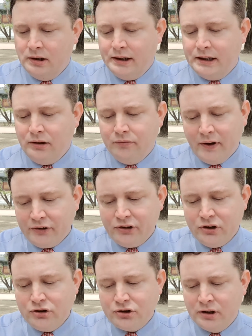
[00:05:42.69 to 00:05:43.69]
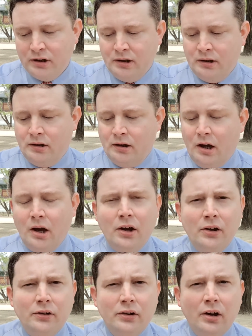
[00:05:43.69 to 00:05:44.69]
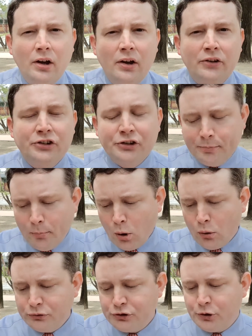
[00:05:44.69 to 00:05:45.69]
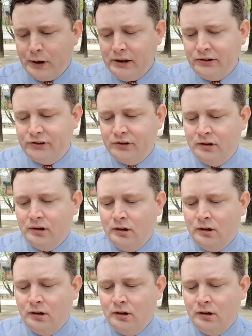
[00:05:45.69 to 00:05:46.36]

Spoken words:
Again, vestige, a small trace